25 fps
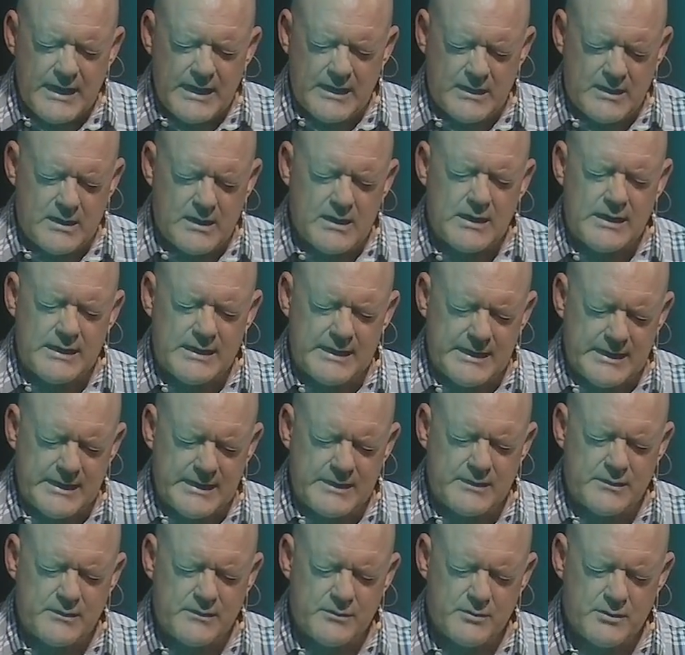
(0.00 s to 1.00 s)
and
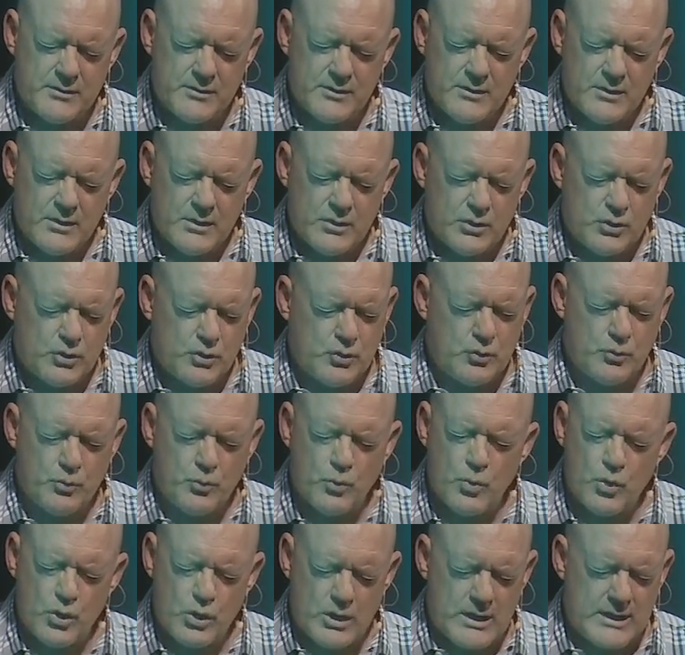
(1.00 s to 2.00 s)
kind
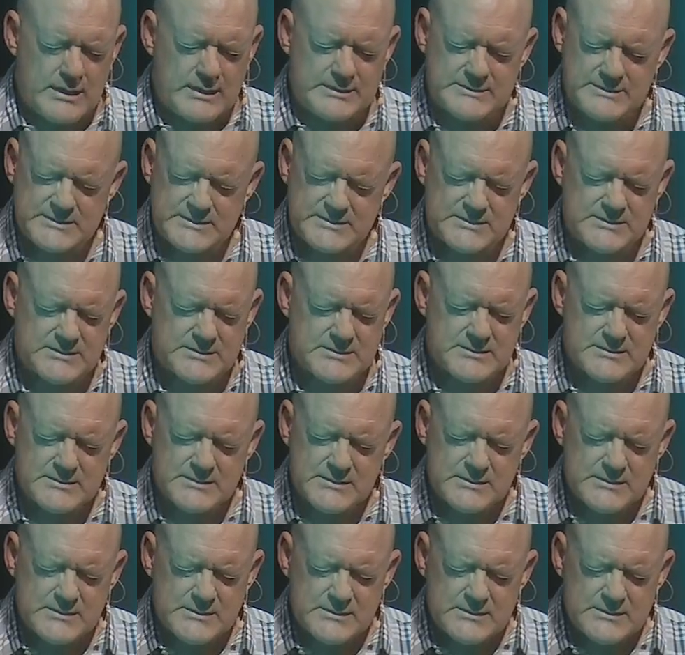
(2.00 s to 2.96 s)
toward us.